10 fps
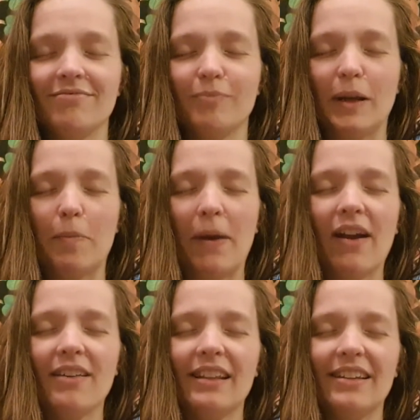But
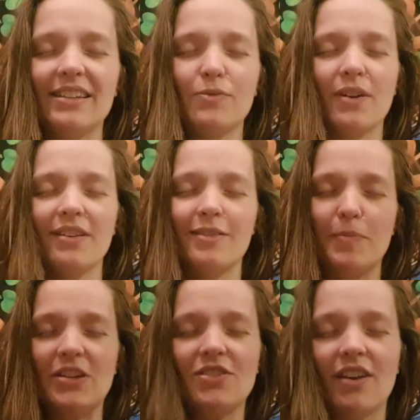apparently this wanted to
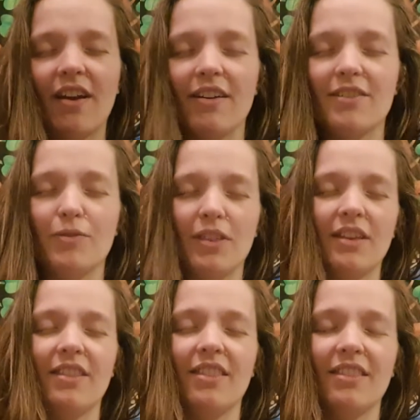be shared
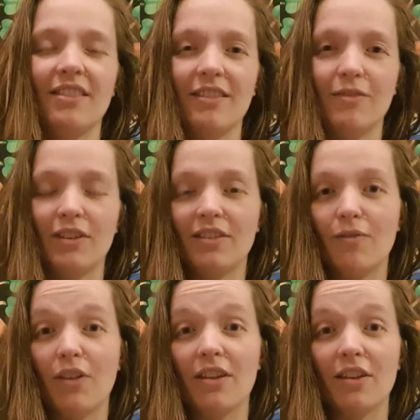within
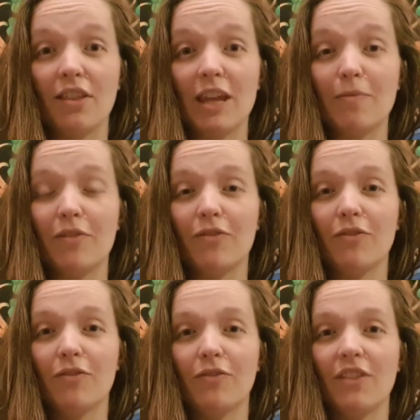the theme of
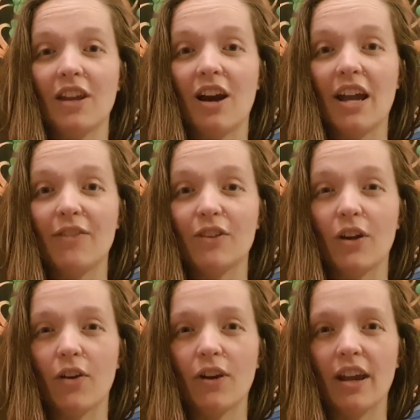the eye of the
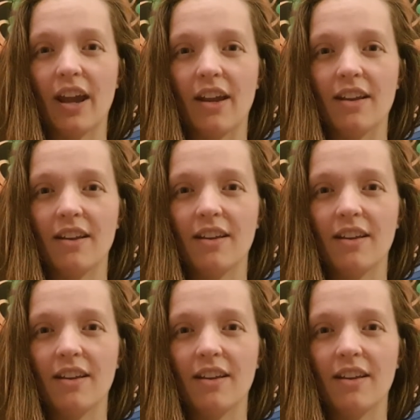hurricane.